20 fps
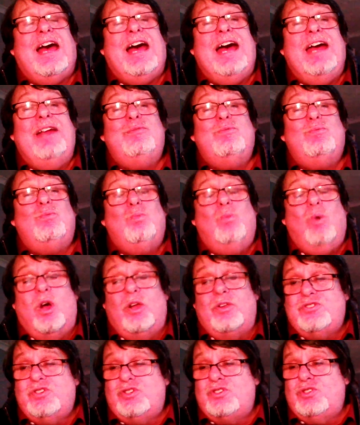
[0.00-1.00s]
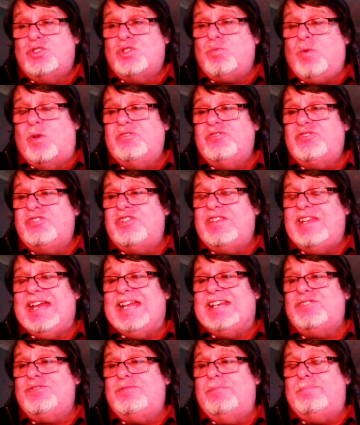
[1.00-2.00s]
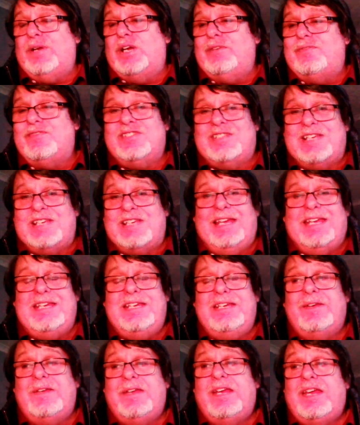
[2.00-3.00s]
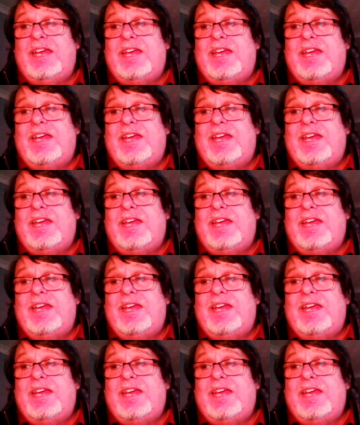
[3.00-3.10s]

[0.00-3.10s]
And what Swanson and Anderson both say,